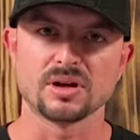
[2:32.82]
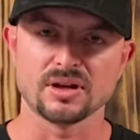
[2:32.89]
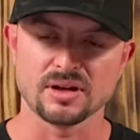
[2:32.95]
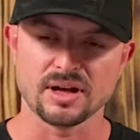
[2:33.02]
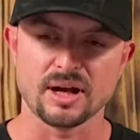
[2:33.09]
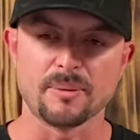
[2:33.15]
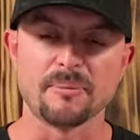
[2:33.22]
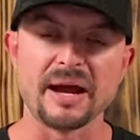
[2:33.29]

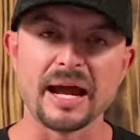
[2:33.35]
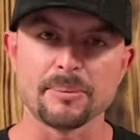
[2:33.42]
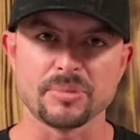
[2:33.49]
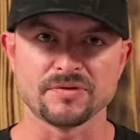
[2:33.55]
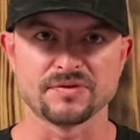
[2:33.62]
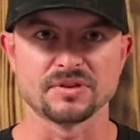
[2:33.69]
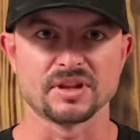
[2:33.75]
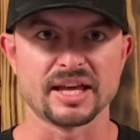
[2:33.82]
a map of
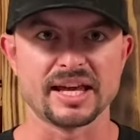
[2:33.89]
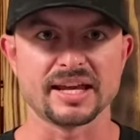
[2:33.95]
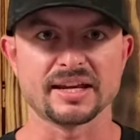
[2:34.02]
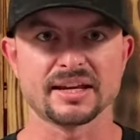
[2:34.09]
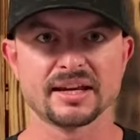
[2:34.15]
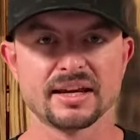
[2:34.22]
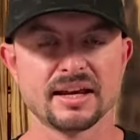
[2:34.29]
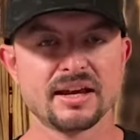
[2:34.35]
the lake.
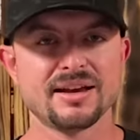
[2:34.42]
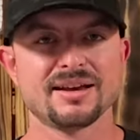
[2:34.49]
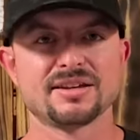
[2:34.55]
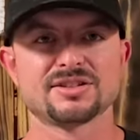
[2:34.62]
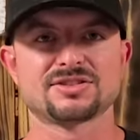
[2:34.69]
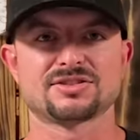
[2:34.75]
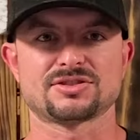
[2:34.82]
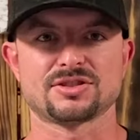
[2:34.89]

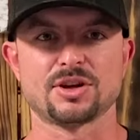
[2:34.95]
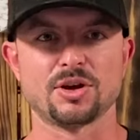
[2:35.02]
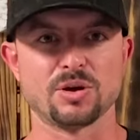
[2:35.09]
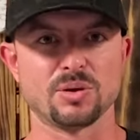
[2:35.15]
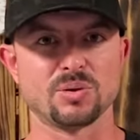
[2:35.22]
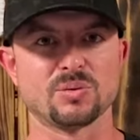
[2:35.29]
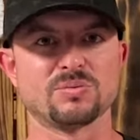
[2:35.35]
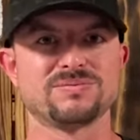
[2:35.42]

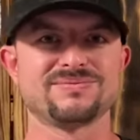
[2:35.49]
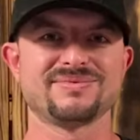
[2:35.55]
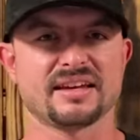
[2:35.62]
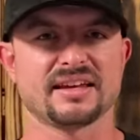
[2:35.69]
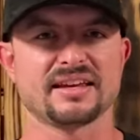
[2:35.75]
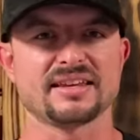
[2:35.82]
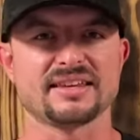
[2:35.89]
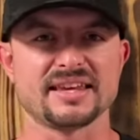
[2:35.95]
So
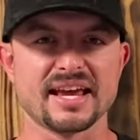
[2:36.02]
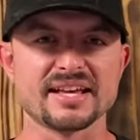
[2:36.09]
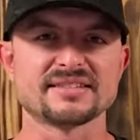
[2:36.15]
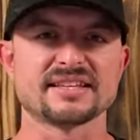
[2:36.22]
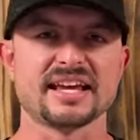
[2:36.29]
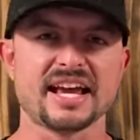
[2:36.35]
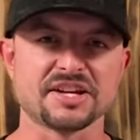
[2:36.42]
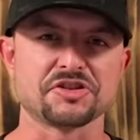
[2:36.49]
yes, it
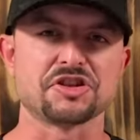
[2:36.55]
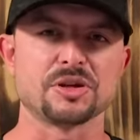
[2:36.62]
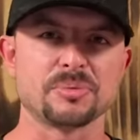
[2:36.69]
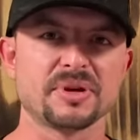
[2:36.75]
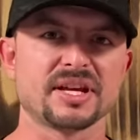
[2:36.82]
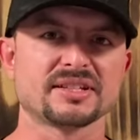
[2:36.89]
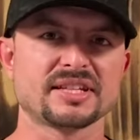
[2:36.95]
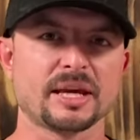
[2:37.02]
has
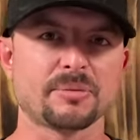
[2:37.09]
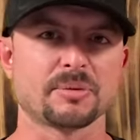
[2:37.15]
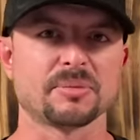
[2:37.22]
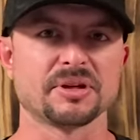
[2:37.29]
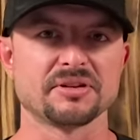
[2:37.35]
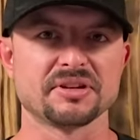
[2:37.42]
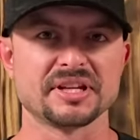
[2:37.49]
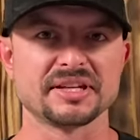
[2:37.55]
GPS
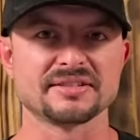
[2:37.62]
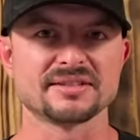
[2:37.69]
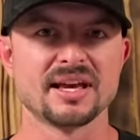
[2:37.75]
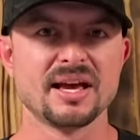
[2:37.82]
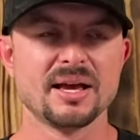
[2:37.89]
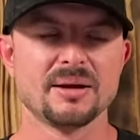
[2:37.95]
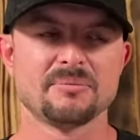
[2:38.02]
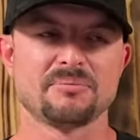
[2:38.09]
capabilities,
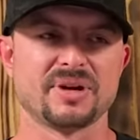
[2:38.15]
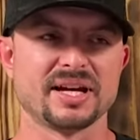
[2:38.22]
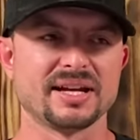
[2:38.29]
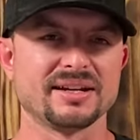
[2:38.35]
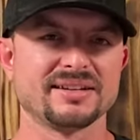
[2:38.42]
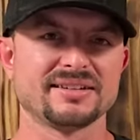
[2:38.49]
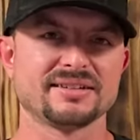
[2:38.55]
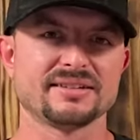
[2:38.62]
but
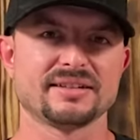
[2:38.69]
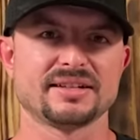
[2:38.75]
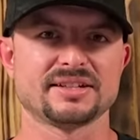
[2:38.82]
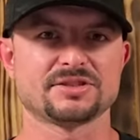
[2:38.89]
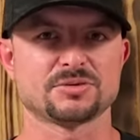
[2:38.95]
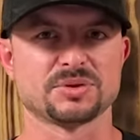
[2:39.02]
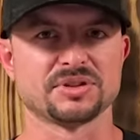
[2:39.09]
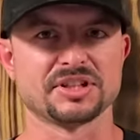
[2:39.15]
it's
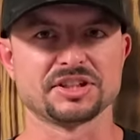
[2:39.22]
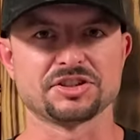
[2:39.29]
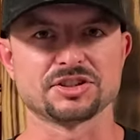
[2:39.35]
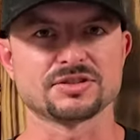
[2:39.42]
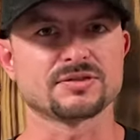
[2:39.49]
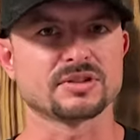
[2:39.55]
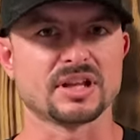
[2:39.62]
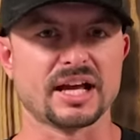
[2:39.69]
really just
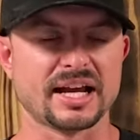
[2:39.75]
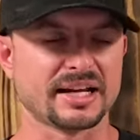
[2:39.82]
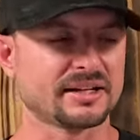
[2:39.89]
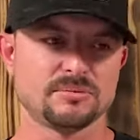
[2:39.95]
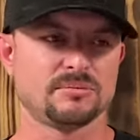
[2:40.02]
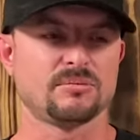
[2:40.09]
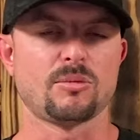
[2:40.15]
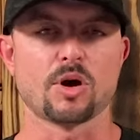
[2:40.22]
for like
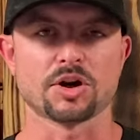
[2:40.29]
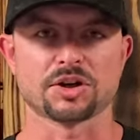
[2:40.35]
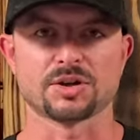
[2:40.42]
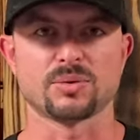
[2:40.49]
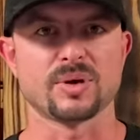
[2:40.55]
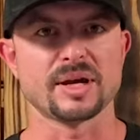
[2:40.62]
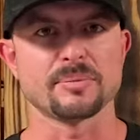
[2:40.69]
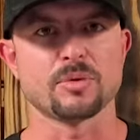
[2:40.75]
marking a
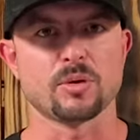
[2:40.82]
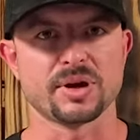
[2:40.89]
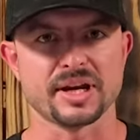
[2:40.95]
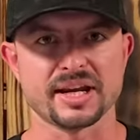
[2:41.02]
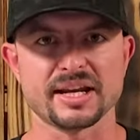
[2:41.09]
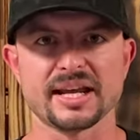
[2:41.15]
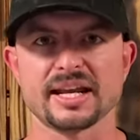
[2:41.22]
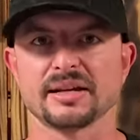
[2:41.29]
waypoint
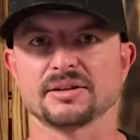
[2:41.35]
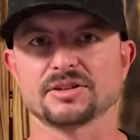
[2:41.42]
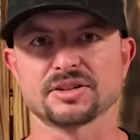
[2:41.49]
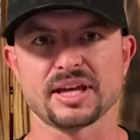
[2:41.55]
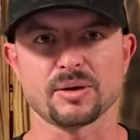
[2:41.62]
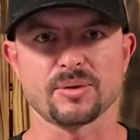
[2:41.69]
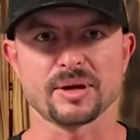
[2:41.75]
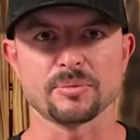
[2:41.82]
and heading to
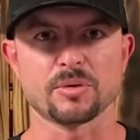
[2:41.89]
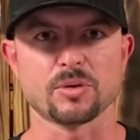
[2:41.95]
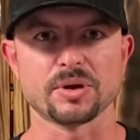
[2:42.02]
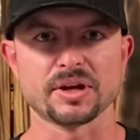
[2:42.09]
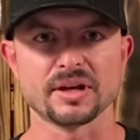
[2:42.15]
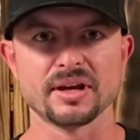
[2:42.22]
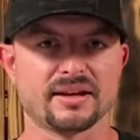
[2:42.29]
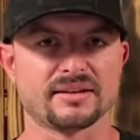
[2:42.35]
that
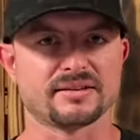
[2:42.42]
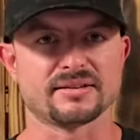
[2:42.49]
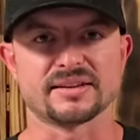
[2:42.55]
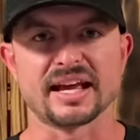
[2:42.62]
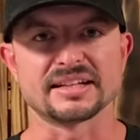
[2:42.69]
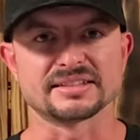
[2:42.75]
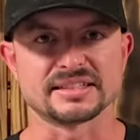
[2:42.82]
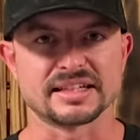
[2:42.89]
waypoint.
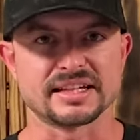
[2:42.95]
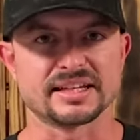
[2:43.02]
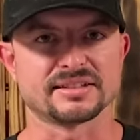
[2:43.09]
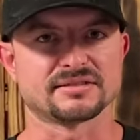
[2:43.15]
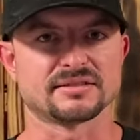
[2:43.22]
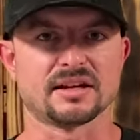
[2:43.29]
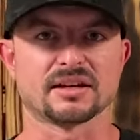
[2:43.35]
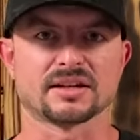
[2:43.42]
That's it. It's
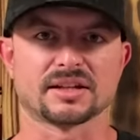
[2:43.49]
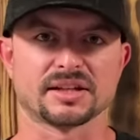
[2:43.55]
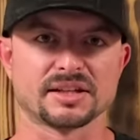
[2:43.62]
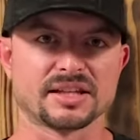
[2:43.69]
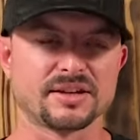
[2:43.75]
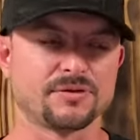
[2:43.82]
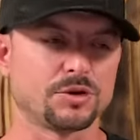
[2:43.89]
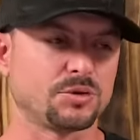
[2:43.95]
not going to
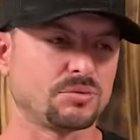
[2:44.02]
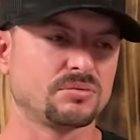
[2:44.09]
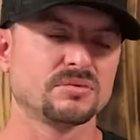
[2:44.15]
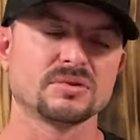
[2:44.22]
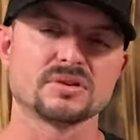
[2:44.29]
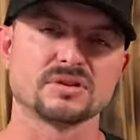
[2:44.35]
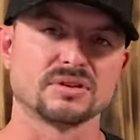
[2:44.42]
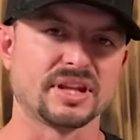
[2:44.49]
give you
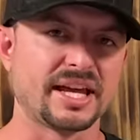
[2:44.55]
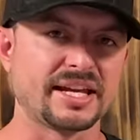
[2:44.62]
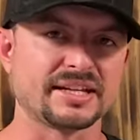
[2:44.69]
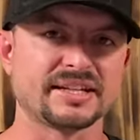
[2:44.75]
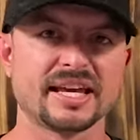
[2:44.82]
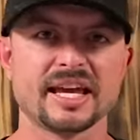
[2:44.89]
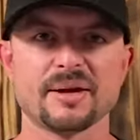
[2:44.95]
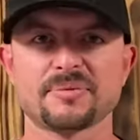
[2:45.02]
lake
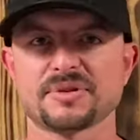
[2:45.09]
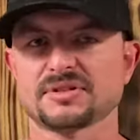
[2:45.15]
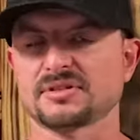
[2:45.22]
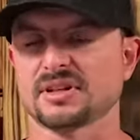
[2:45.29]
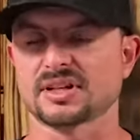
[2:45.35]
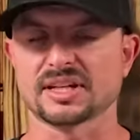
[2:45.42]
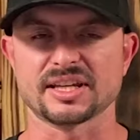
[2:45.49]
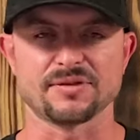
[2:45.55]
depth. It's not
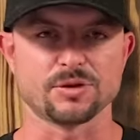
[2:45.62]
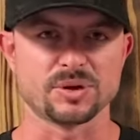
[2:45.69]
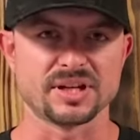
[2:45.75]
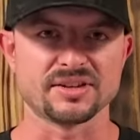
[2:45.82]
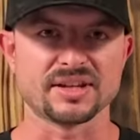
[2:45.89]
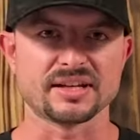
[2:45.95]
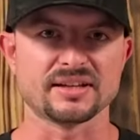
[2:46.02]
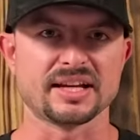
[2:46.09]
going to give you
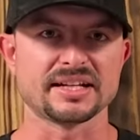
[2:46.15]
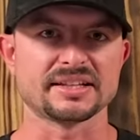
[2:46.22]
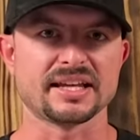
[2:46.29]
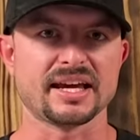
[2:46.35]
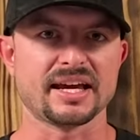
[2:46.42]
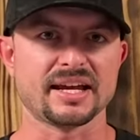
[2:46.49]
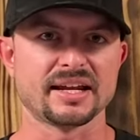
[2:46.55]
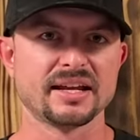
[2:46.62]
anything like
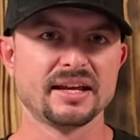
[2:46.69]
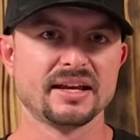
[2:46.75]
that.